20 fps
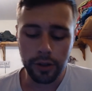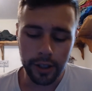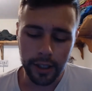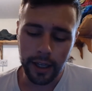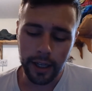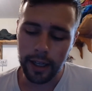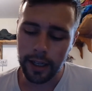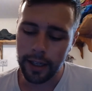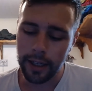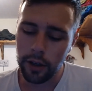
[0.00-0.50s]

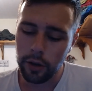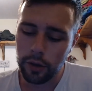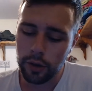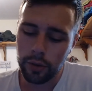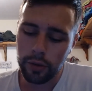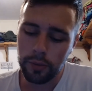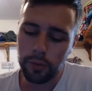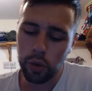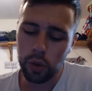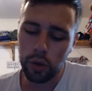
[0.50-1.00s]
again, he goes
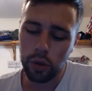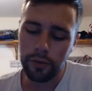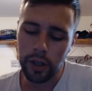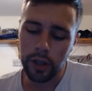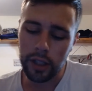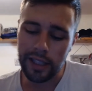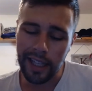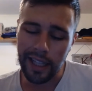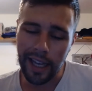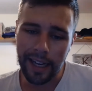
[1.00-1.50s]
with more of a
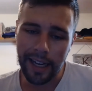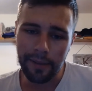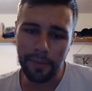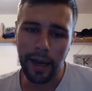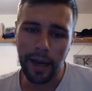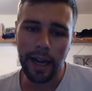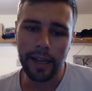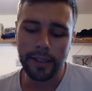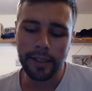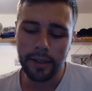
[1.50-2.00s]

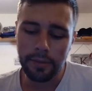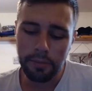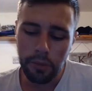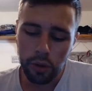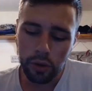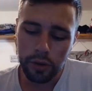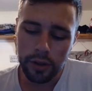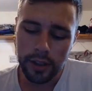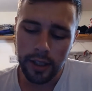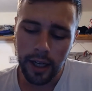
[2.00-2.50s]
laid-back,
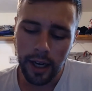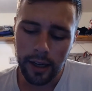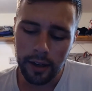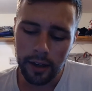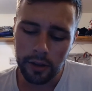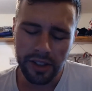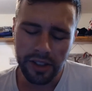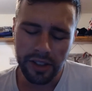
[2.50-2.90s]
smooth style.